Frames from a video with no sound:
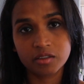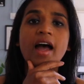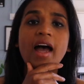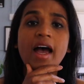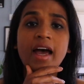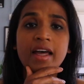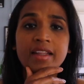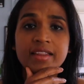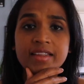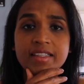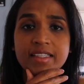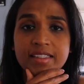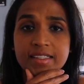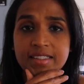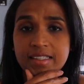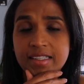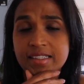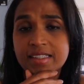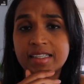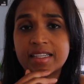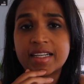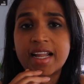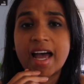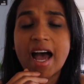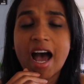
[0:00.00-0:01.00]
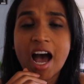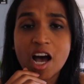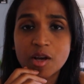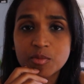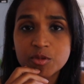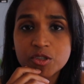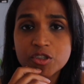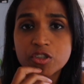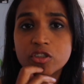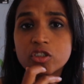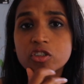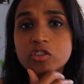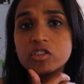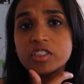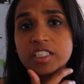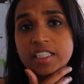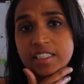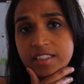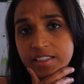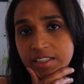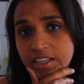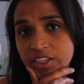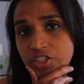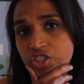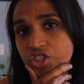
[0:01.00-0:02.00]
And this is an absolute
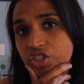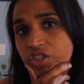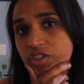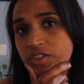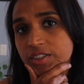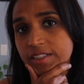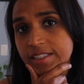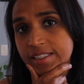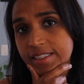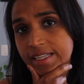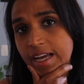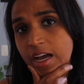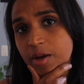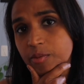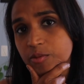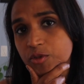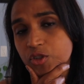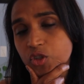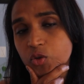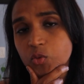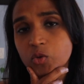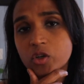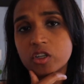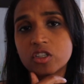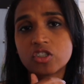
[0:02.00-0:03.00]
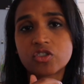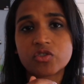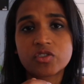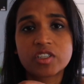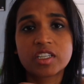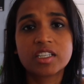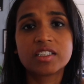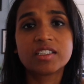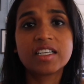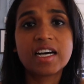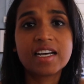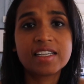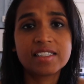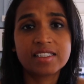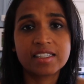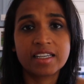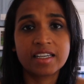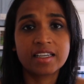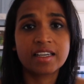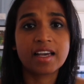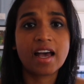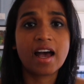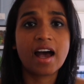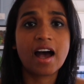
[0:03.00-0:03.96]
essential step towards realizing